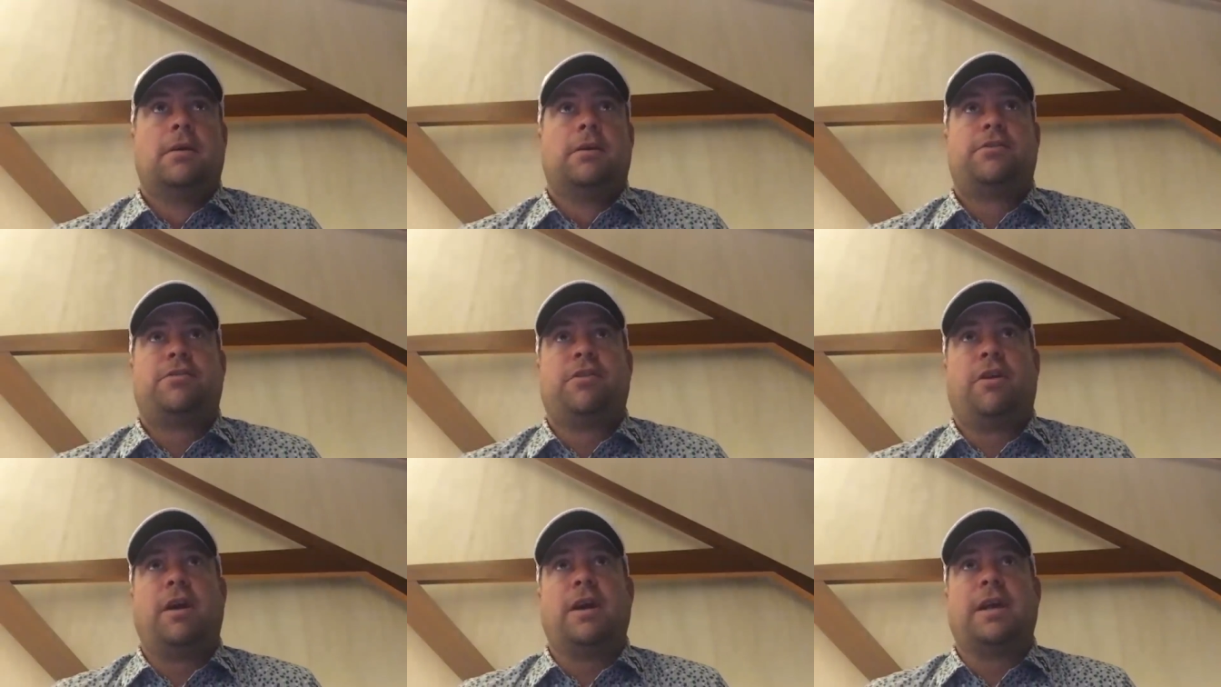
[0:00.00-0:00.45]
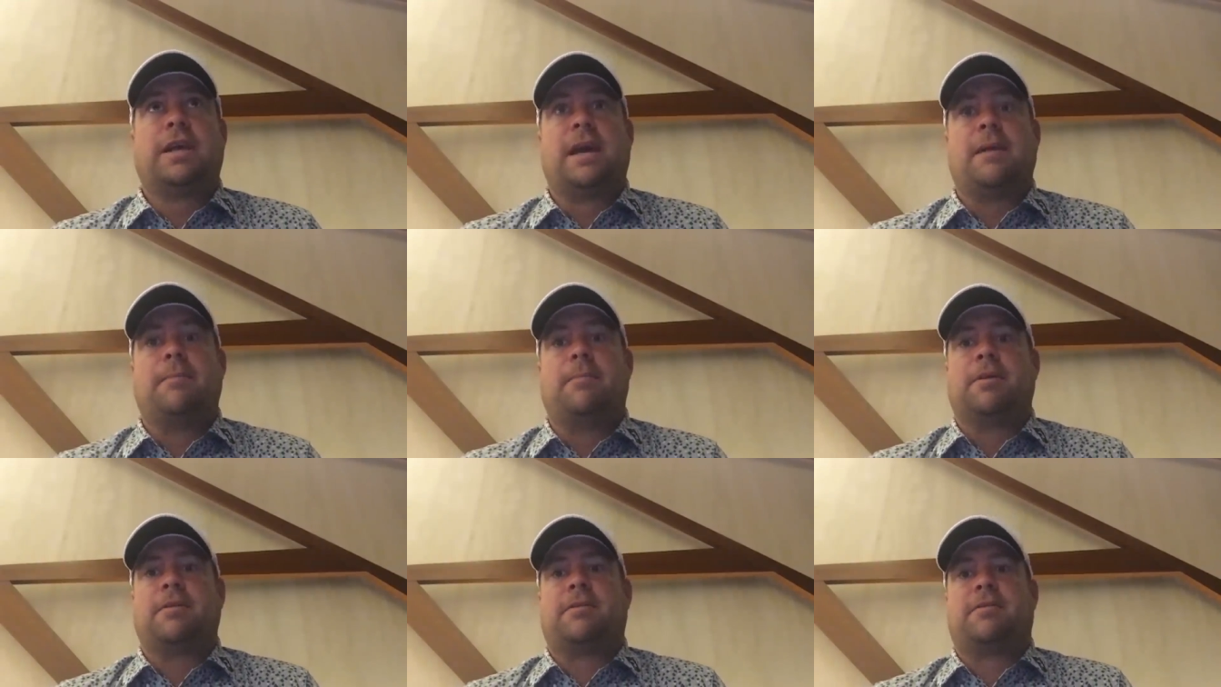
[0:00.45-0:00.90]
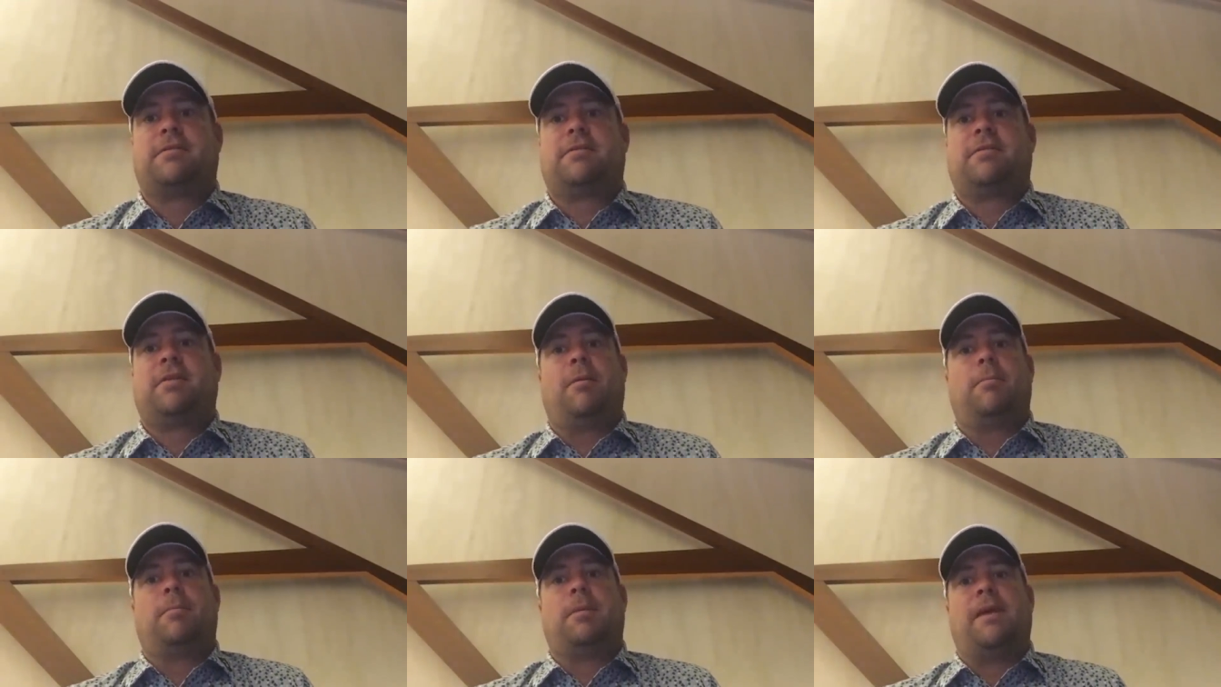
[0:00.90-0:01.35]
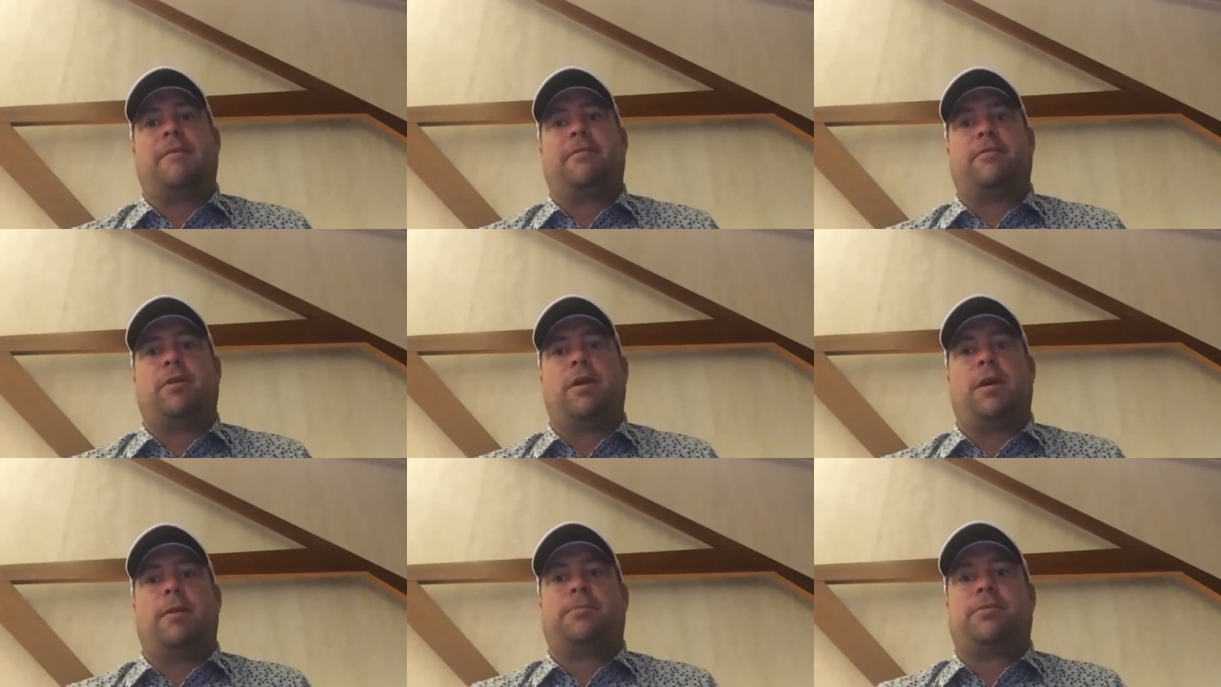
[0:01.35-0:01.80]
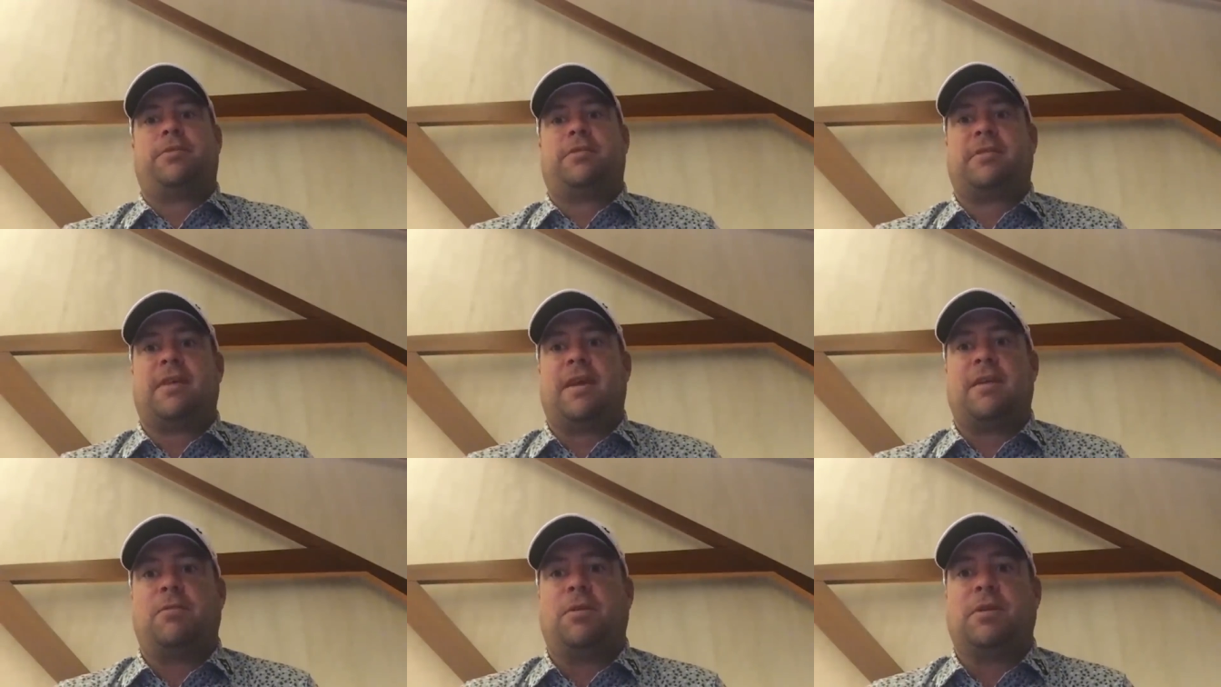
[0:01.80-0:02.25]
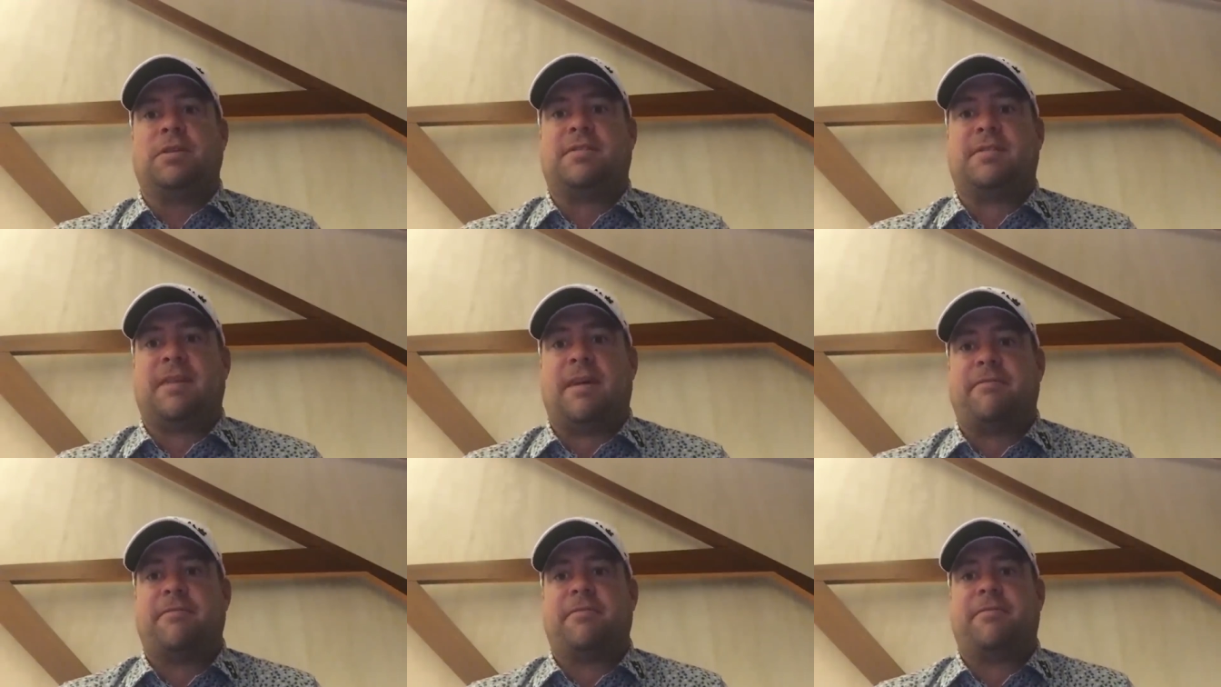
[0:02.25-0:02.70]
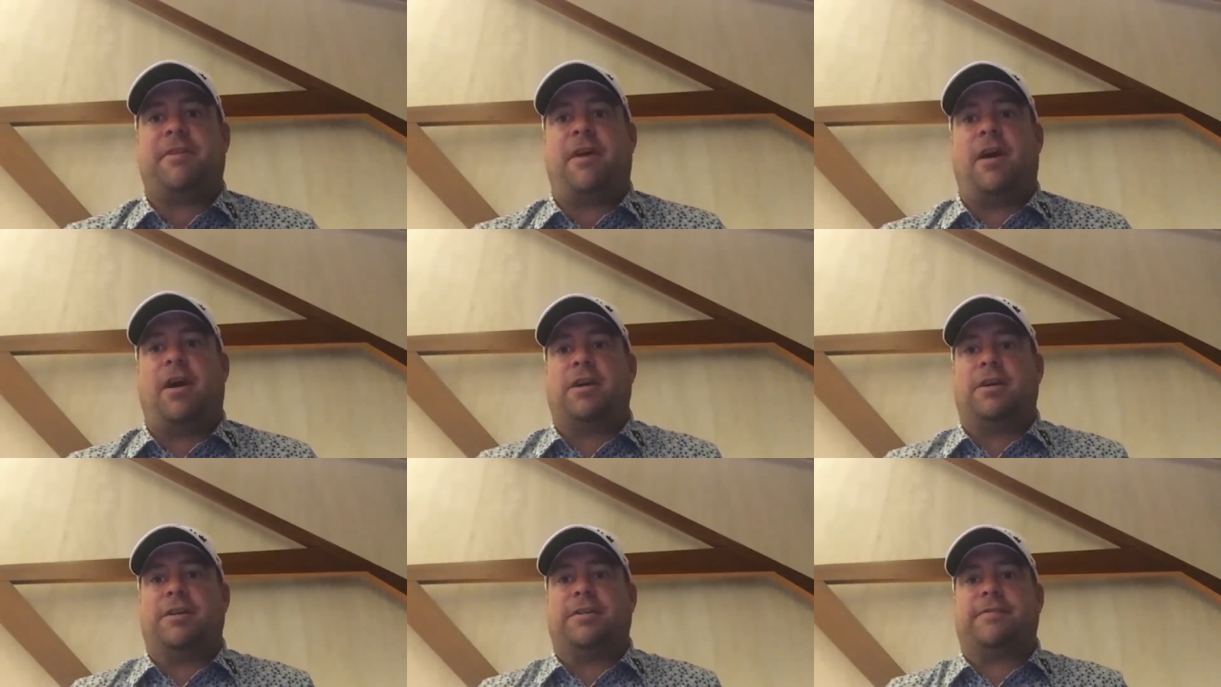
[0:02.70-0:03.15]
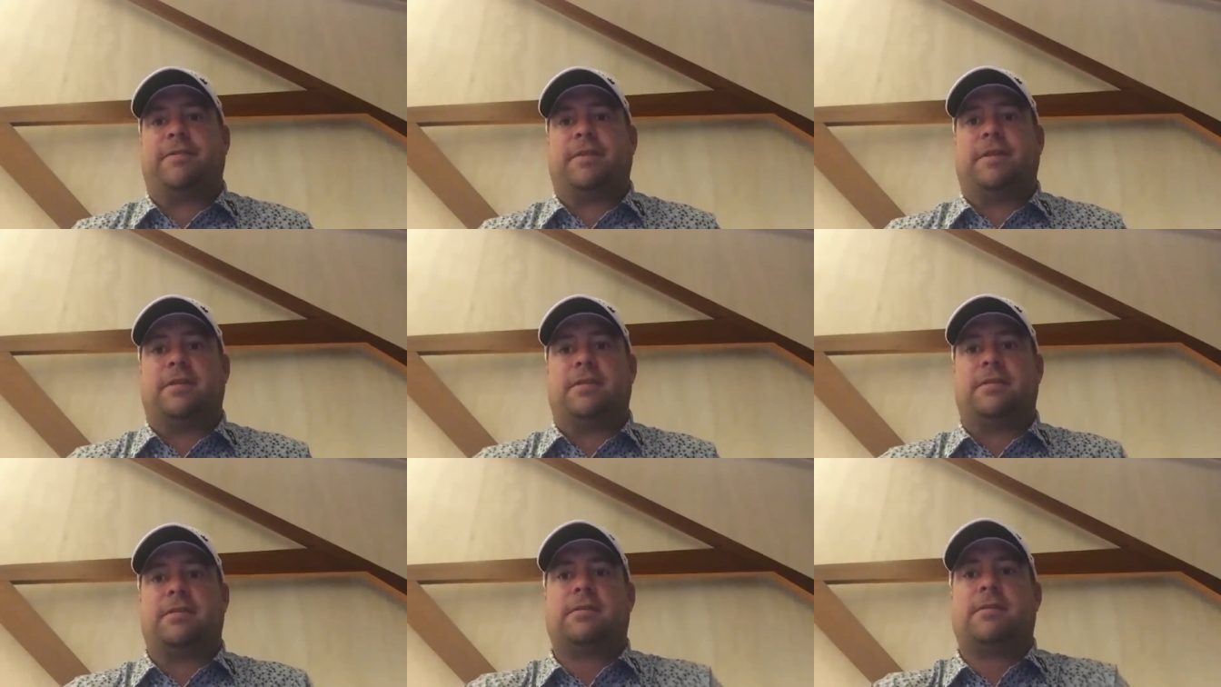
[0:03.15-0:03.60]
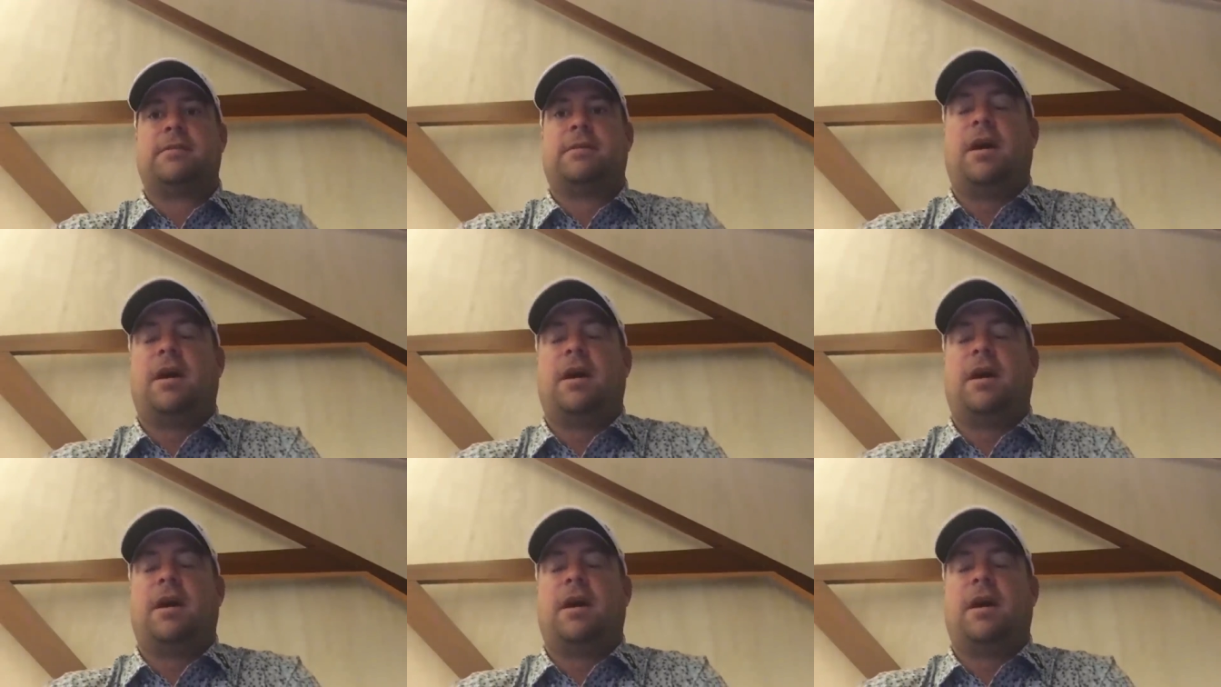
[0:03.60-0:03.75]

try and get my top level up to say 175, and